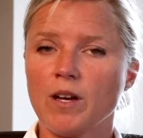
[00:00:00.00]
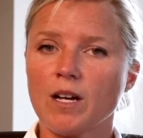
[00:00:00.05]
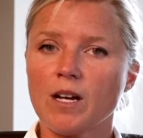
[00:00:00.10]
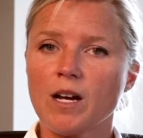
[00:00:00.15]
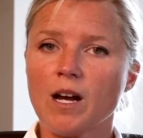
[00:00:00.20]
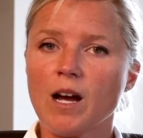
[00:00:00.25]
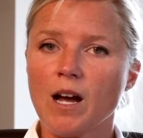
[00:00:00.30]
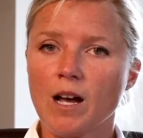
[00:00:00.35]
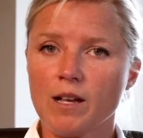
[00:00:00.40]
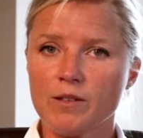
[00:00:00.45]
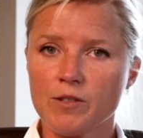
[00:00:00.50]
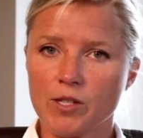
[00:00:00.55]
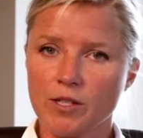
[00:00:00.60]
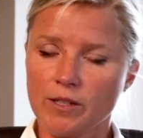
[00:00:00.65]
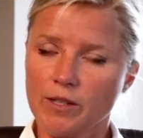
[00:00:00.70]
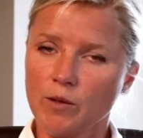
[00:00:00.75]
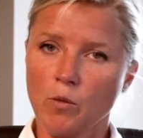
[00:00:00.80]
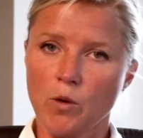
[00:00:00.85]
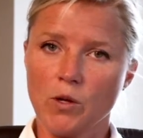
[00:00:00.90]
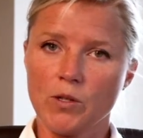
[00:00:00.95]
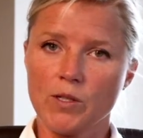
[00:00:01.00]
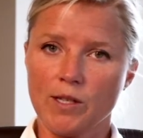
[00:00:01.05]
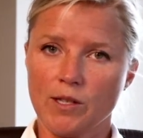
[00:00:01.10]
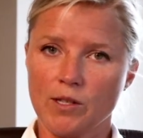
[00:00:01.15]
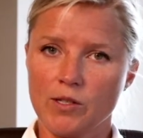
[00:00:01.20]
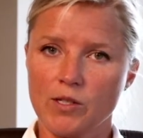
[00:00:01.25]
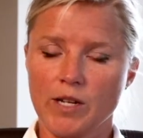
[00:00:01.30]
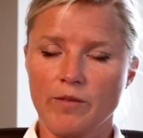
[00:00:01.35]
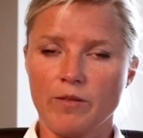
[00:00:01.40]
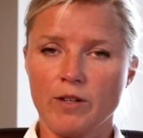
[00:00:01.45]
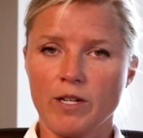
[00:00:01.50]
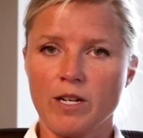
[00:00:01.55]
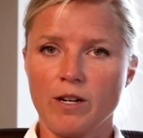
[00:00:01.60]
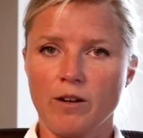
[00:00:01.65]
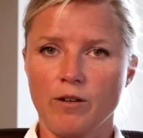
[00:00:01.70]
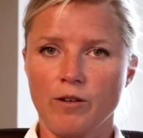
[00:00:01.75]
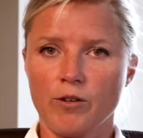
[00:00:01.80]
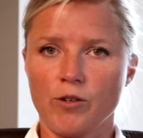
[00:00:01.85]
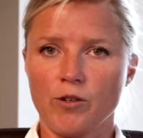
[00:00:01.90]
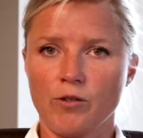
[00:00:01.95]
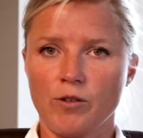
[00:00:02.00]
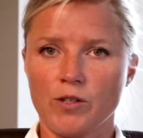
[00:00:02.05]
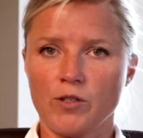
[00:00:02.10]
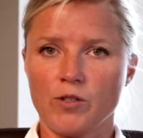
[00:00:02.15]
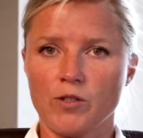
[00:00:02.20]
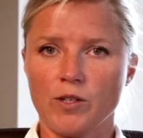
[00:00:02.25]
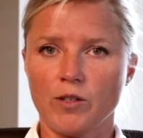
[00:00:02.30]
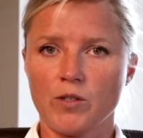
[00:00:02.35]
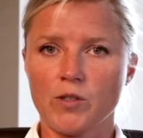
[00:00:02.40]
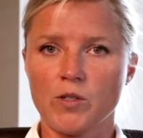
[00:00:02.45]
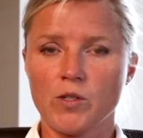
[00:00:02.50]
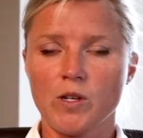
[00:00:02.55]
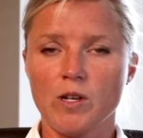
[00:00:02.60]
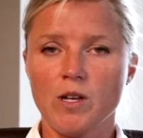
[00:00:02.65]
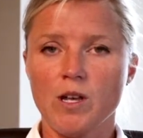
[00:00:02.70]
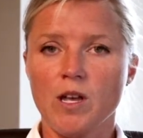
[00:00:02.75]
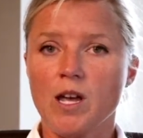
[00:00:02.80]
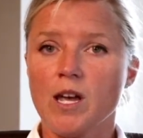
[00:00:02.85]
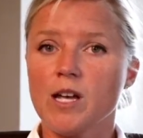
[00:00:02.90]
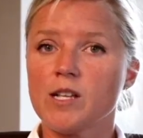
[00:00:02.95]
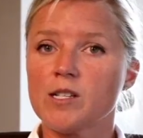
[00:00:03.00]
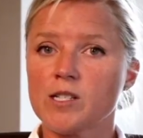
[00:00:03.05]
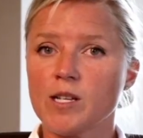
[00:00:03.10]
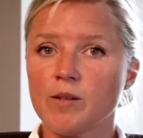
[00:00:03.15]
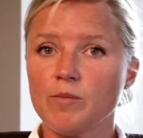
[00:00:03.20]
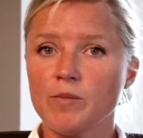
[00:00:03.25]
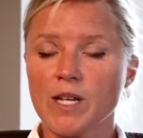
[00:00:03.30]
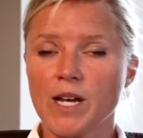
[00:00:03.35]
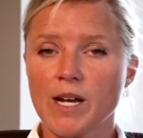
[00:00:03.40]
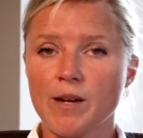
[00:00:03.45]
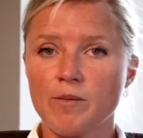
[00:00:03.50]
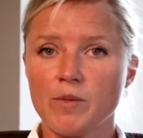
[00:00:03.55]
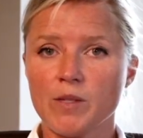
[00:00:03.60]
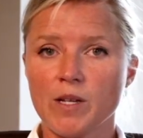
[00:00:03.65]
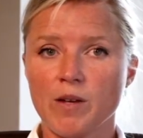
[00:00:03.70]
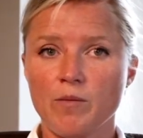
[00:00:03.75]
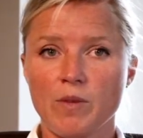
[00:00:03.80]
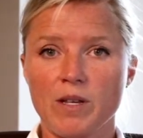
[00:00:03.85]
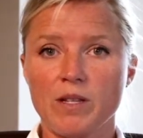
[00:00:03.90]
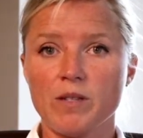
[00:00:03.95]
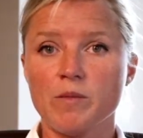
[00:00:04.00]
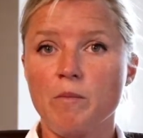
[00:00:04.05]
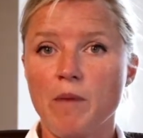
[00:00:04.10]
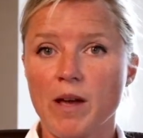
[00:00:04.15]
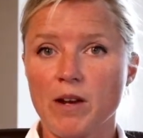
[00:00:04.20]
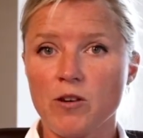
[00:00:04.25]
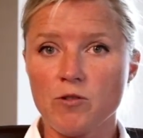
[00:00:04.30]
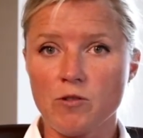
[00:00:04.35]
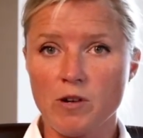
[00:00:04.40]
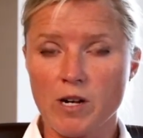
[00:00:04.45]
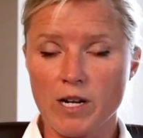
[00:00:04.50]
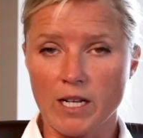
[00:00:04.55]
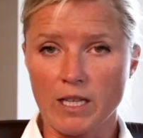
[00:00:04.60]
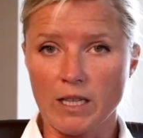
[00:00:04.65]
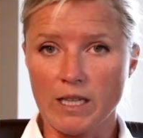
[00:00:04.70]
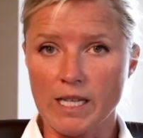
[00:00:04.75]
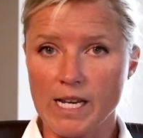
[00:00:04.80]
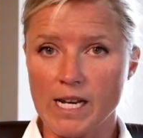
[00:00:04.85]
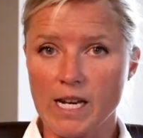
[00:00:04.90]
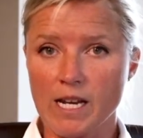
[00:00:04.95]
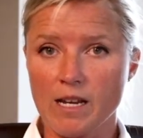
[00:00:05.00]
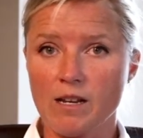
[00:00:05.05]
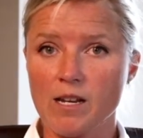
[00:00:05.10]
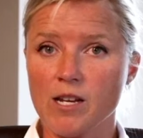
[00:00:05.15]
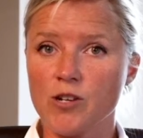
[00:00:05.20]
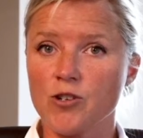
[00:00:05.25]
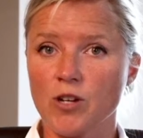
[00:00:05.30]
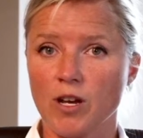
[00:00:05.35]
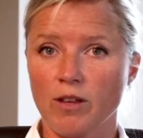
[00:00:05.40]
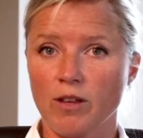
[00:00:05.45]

that constantly works at the 7 characteristics, and sometimes that means mentoring and leading each